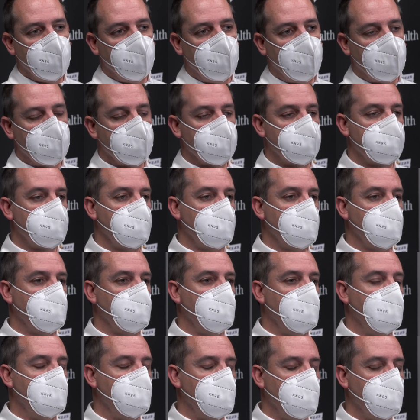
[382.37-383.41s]

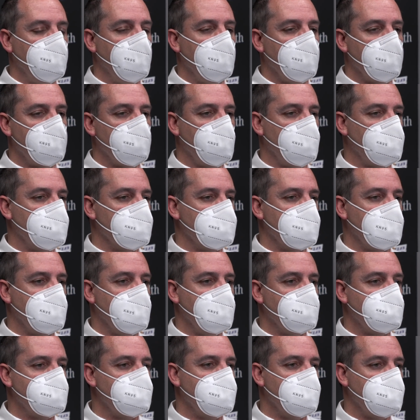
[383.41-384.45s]
rebounding totals
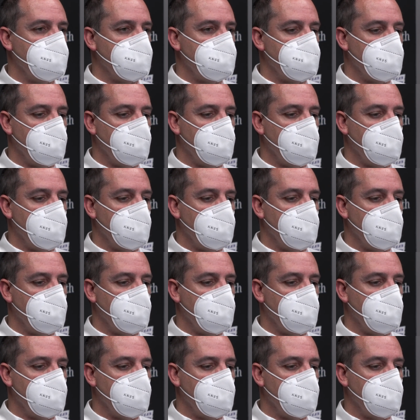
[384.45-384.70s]
against us.